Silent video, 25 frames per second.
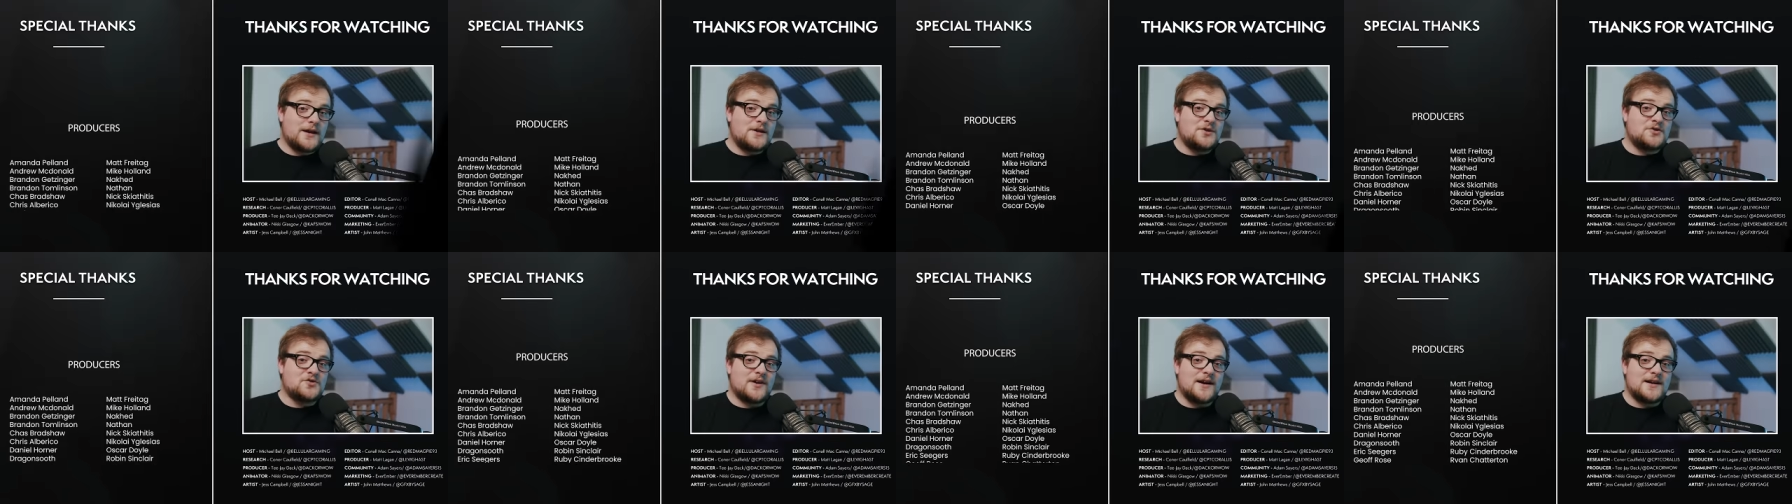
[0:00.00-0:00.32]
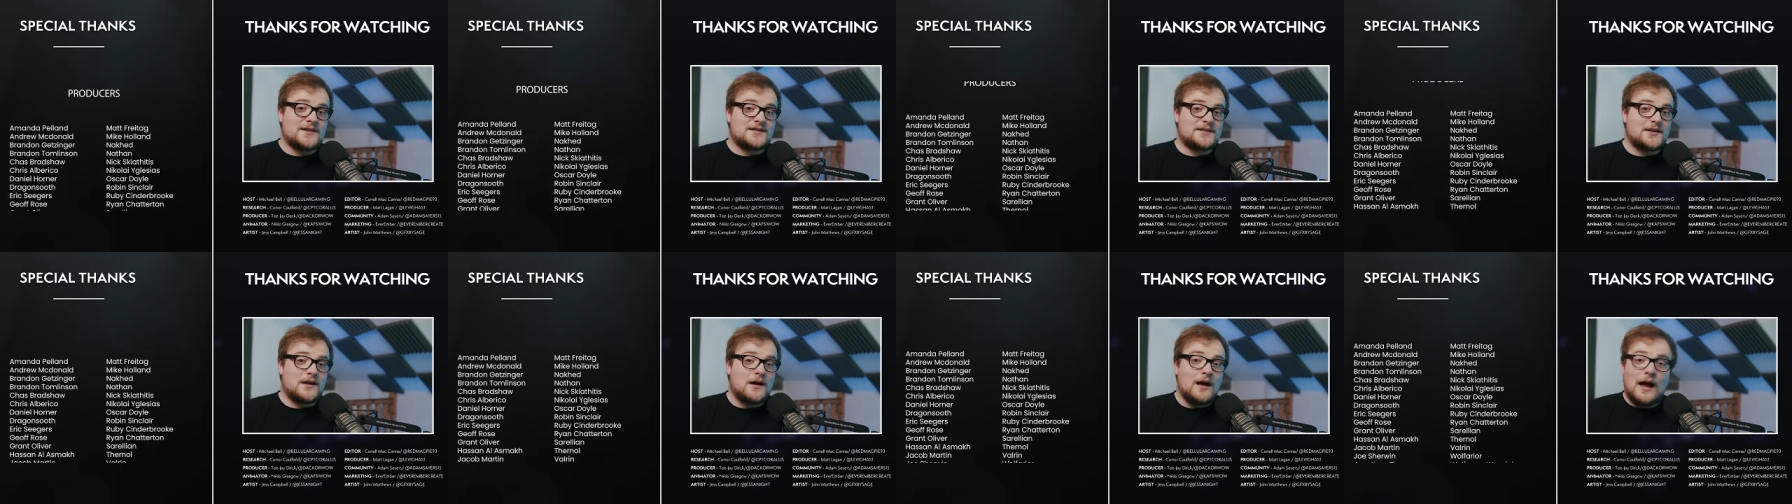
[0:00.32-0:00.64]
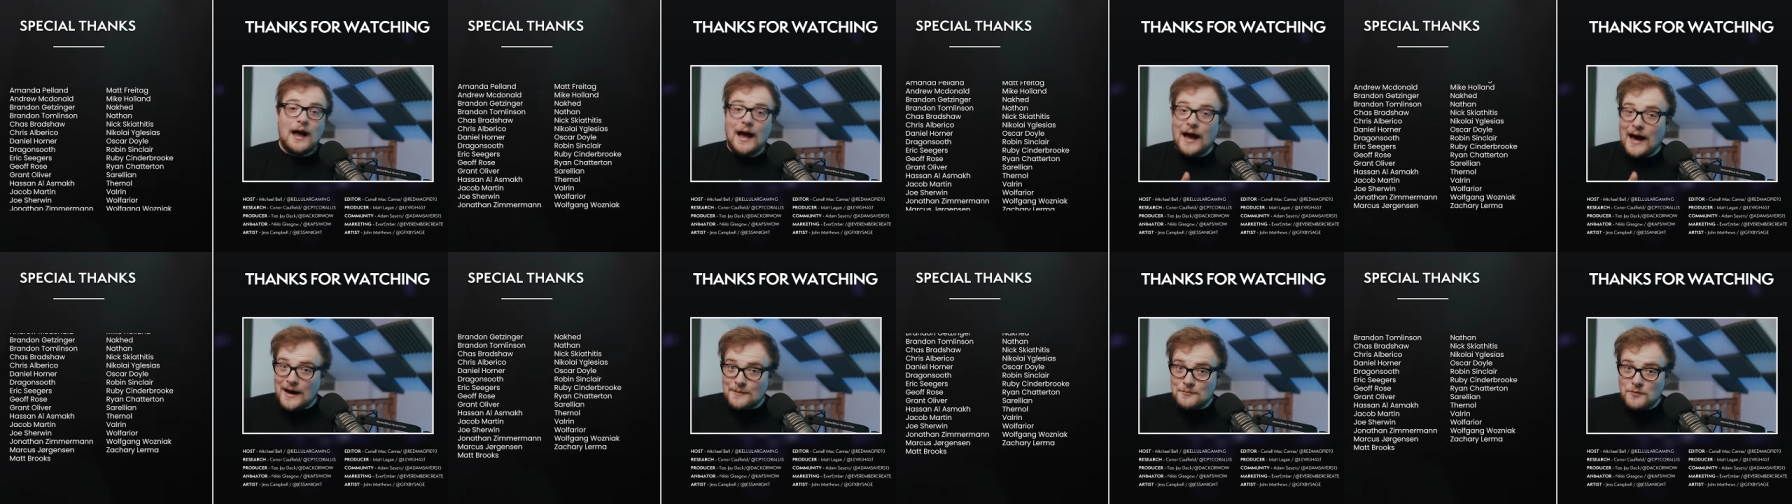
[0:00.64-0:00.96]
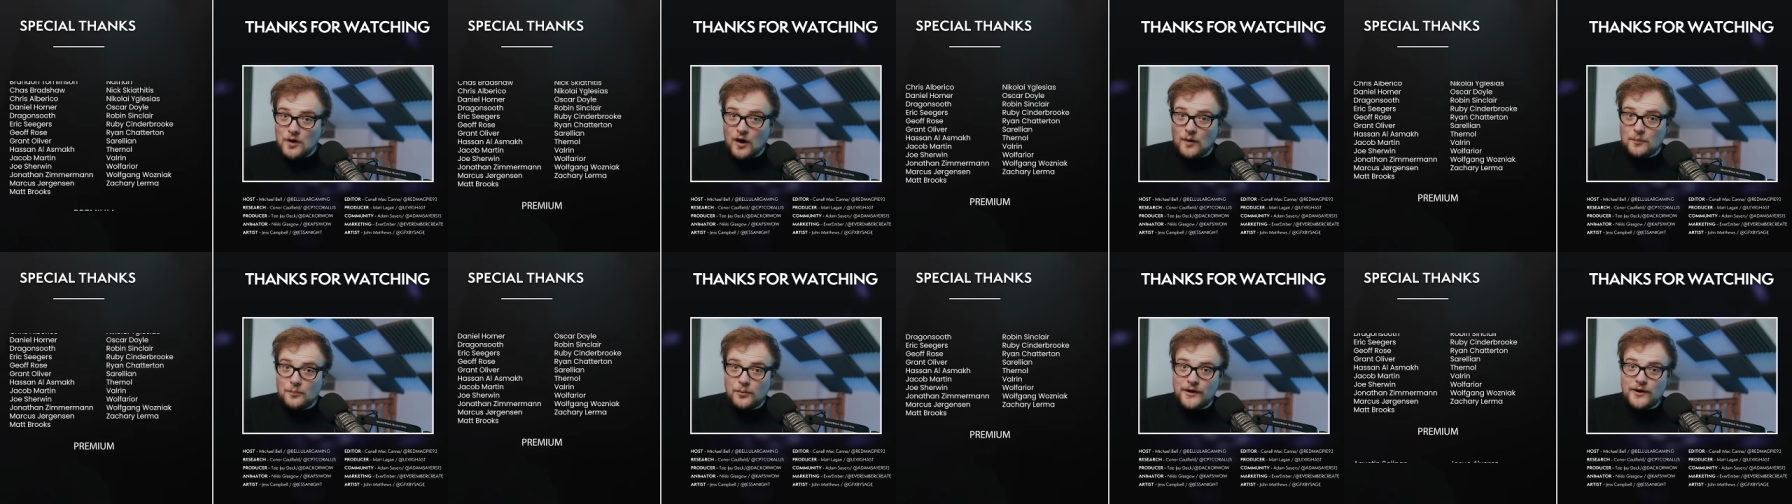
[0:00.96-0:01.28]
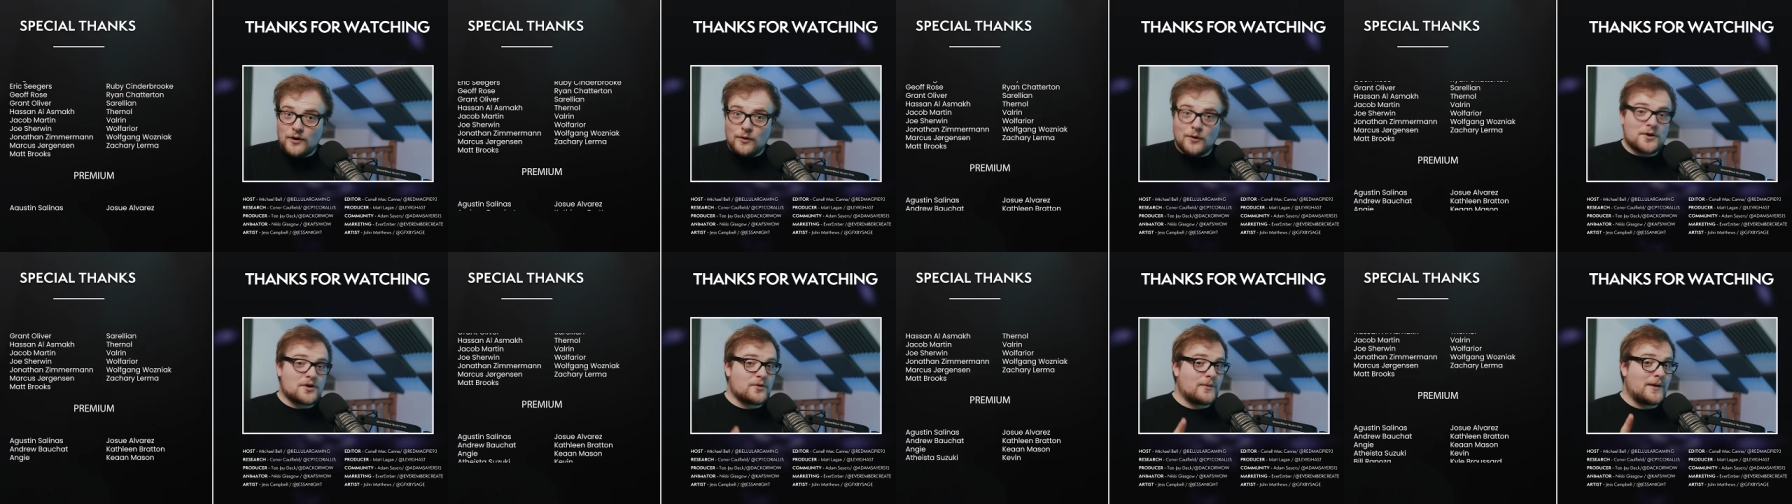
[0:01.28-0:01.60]
interest. I'm not
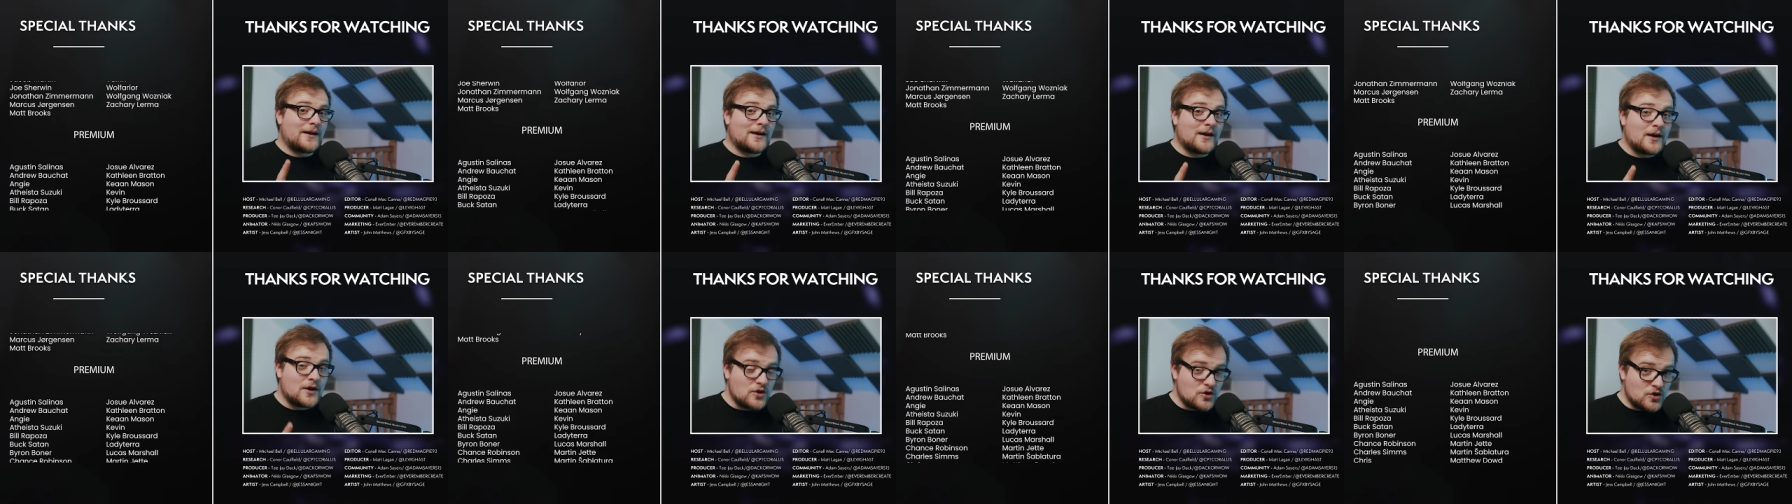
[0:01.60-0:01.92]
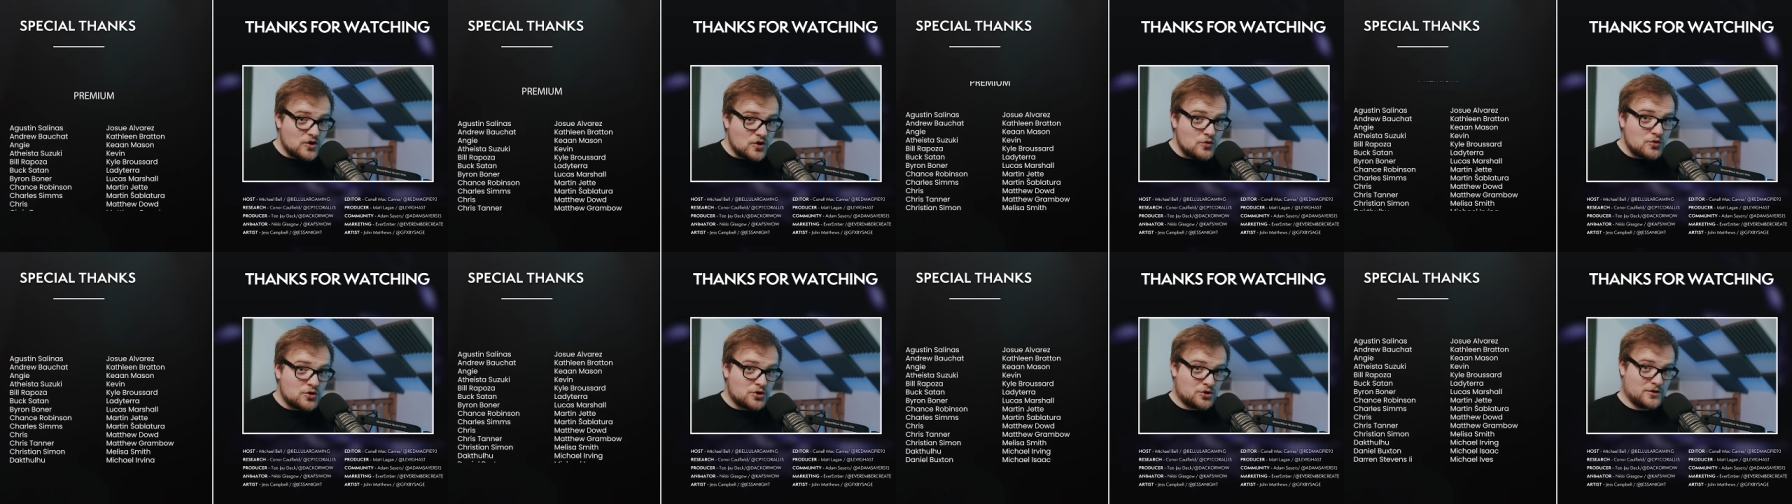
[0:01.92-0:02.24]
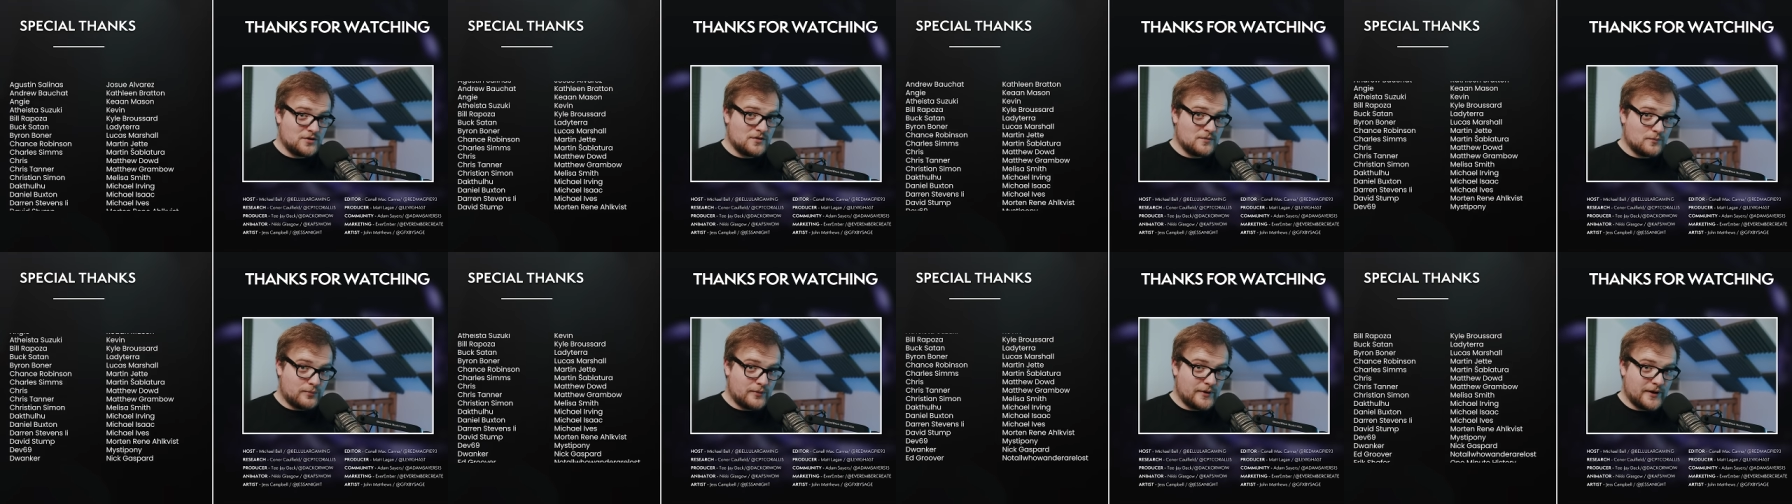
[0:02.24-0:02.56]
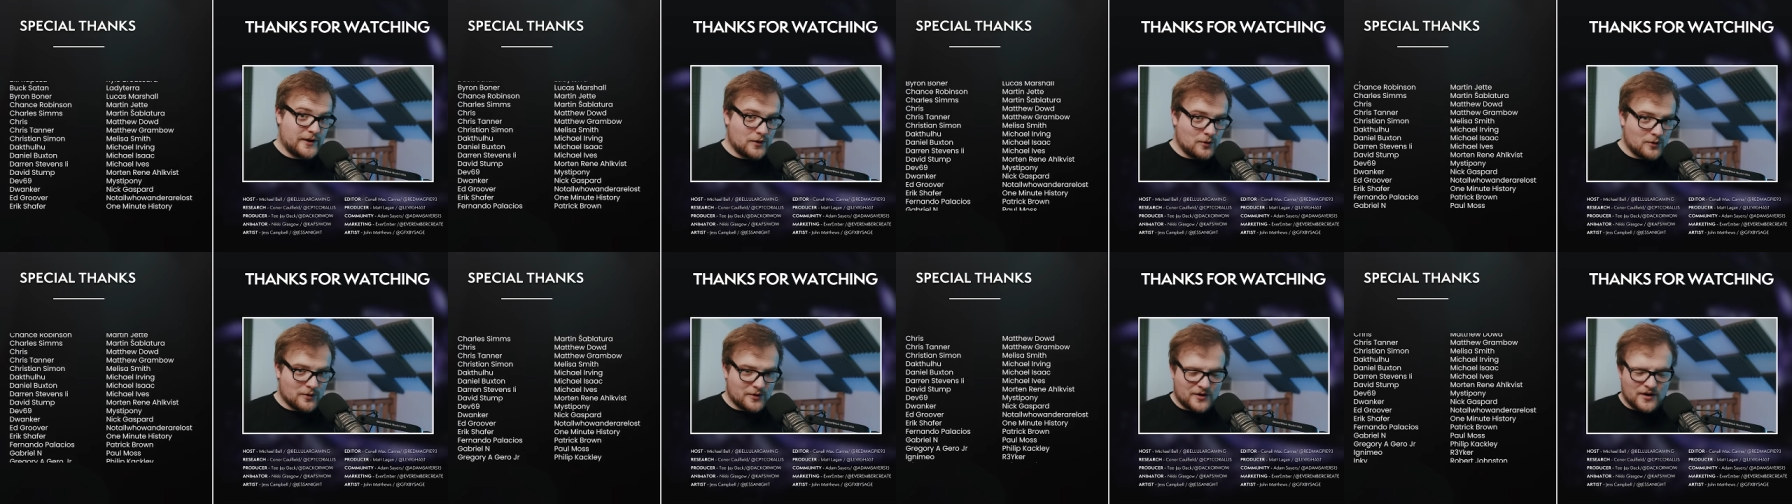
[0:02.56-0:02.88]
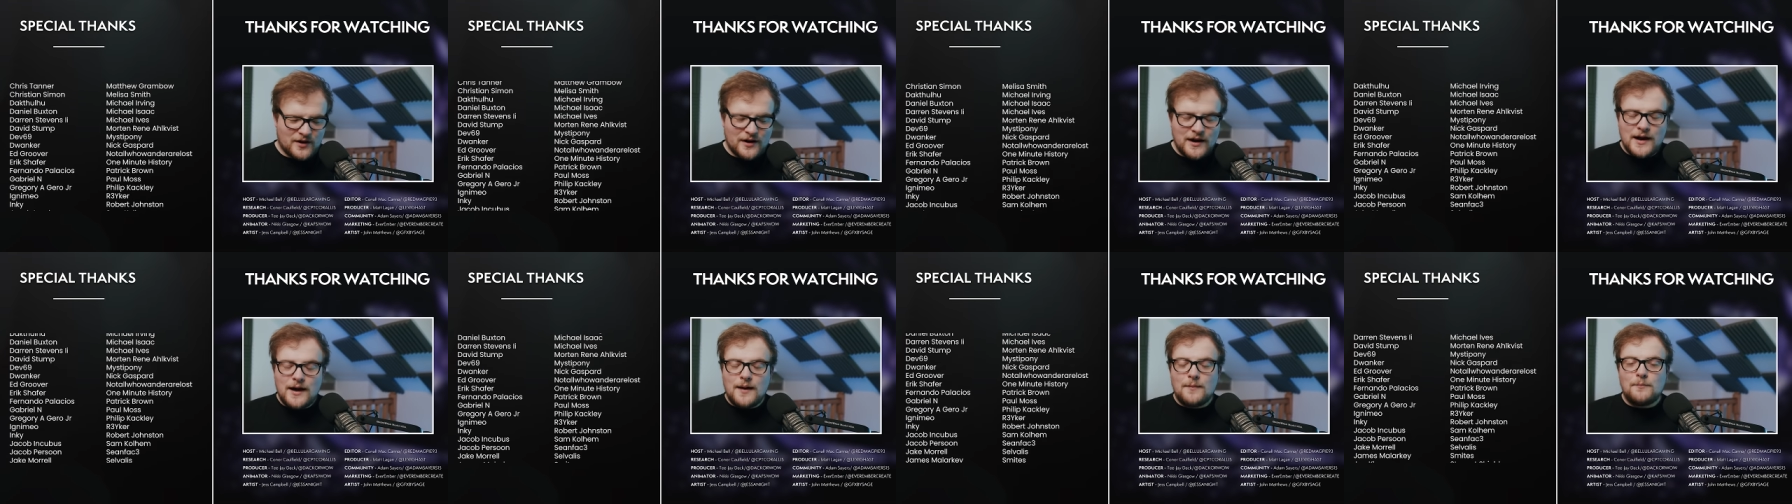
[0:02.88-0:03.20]
pre-ordering, you shouldn't
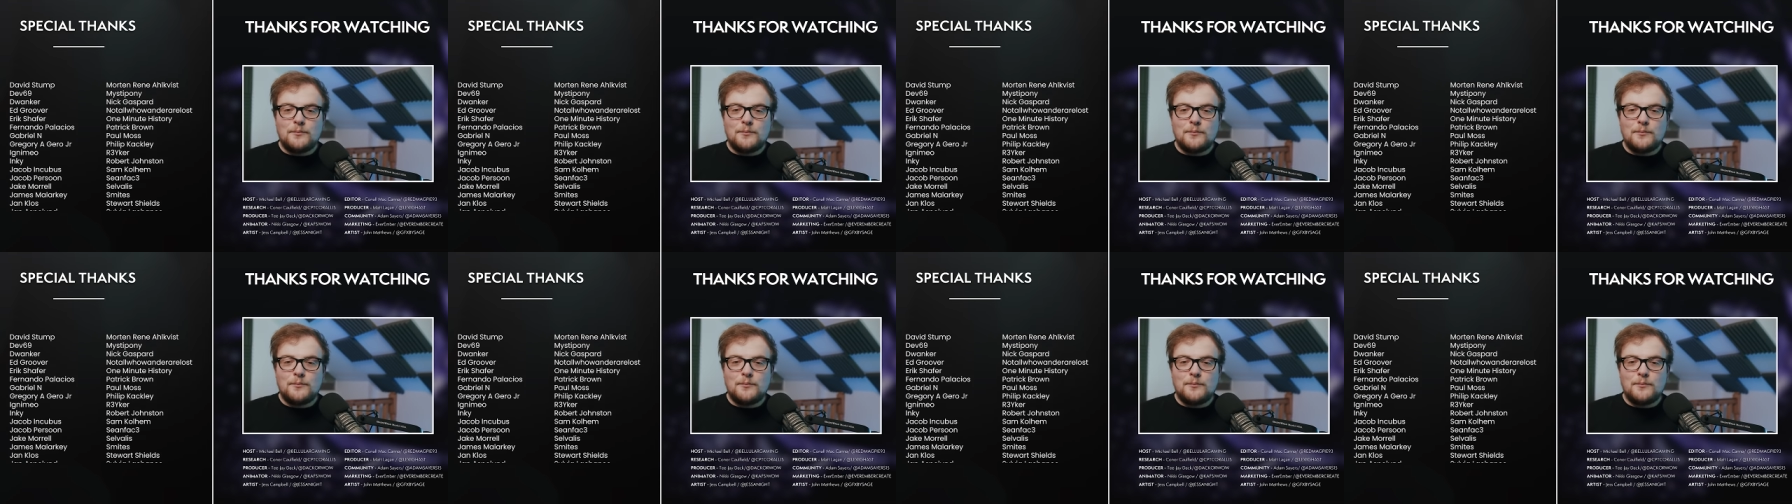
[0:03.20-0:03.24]
pre-order,